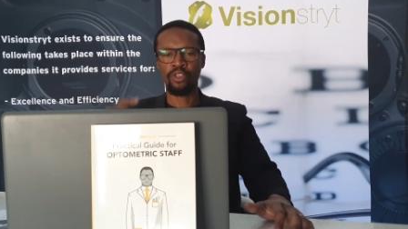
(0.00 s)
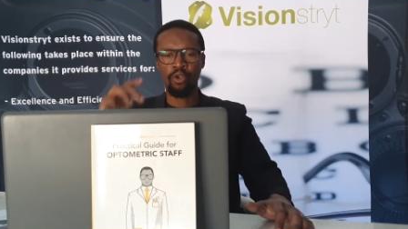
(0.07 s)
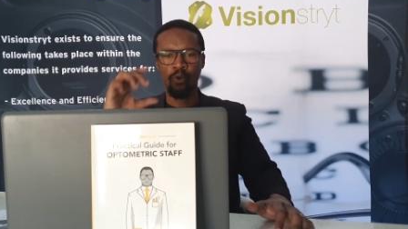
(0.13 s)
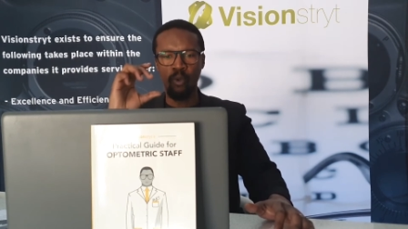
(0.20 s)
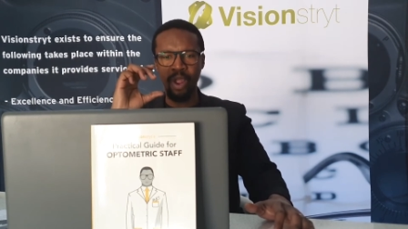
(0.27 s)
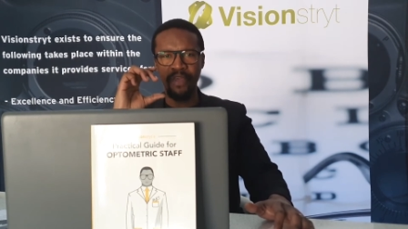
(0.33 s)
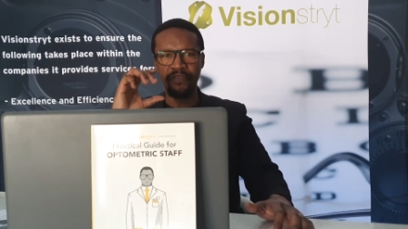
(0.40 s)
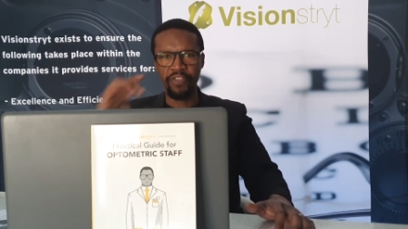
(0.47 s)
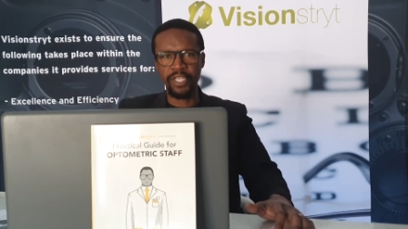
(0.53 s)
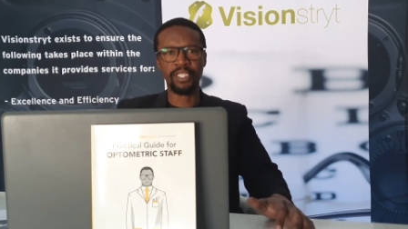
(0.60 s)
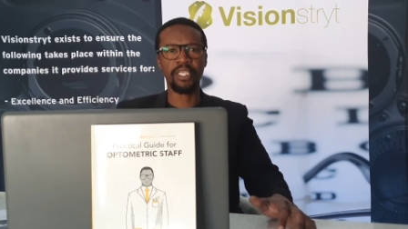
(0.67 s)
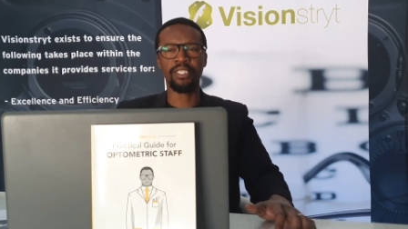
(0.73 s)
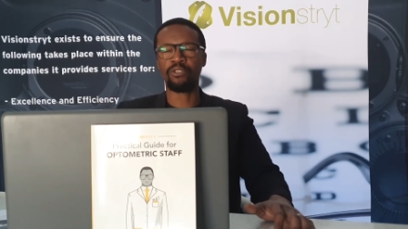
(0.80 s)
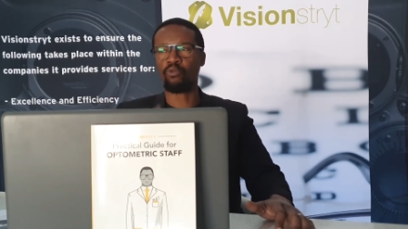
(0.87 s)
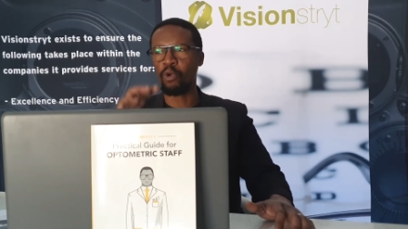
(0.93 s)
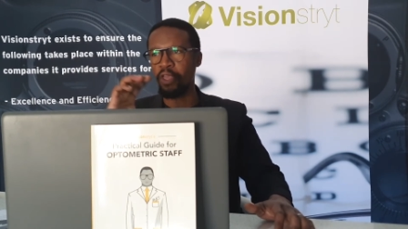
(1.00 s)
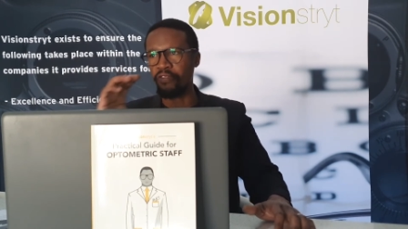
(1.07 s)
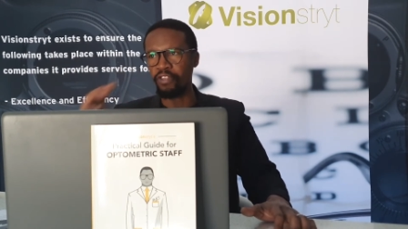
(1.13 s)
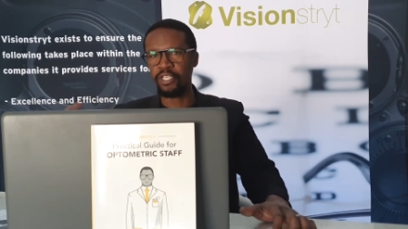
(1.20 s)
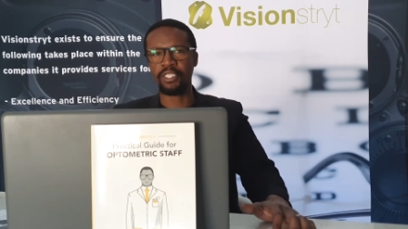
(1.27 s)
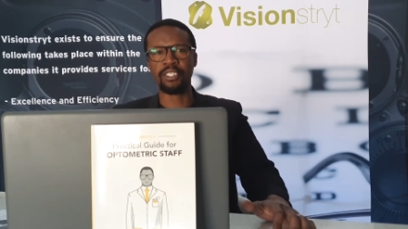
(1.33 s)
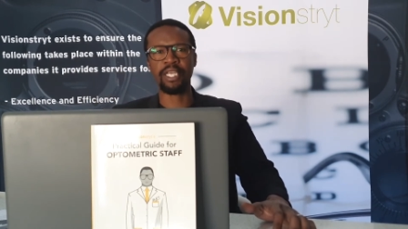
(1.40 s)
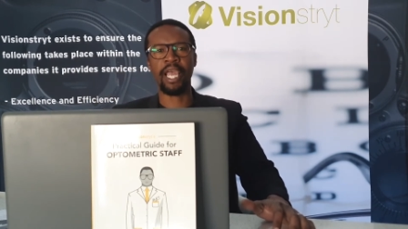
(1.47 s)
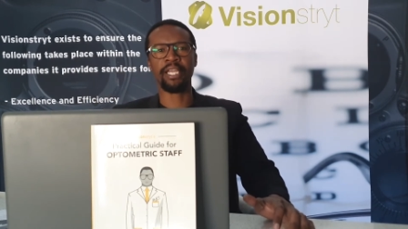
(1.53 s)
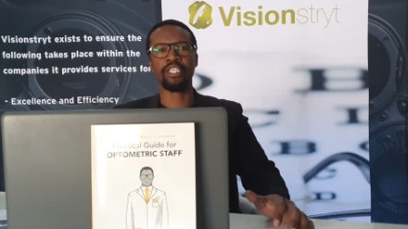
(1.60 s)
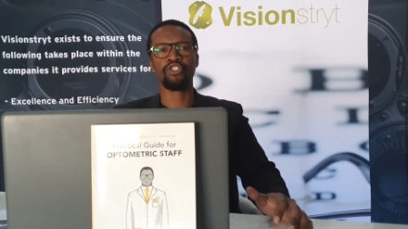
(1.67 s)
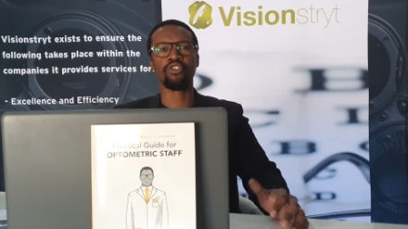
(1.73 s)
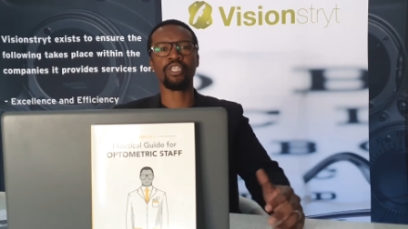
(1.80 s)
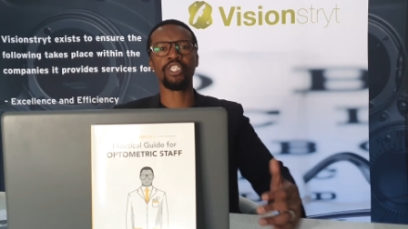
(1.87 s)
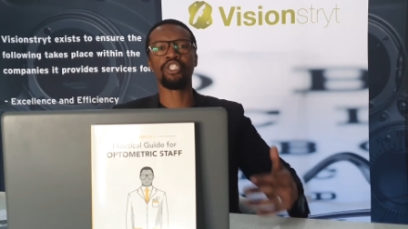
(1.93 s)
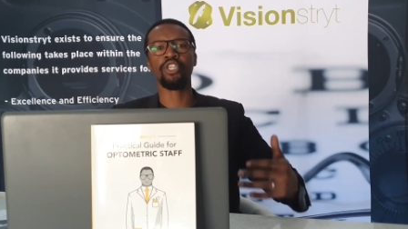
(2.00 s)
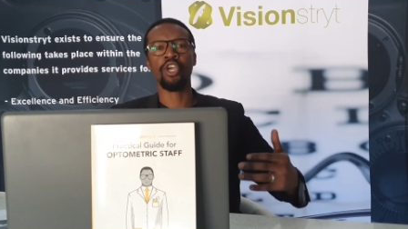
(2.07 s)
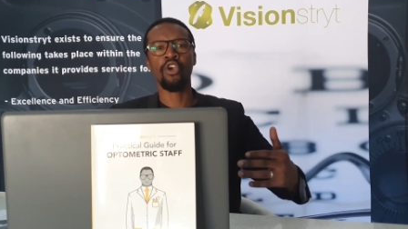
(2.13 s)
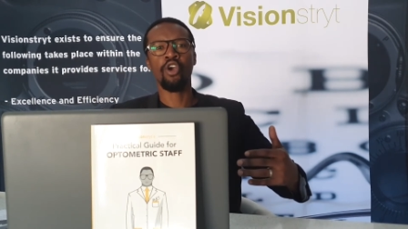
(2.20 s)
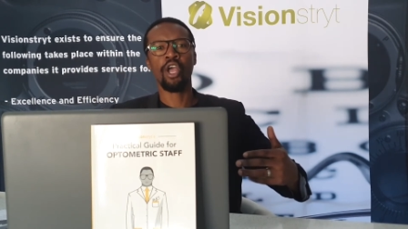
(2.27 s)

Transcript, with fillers: where this is, where this is at, so that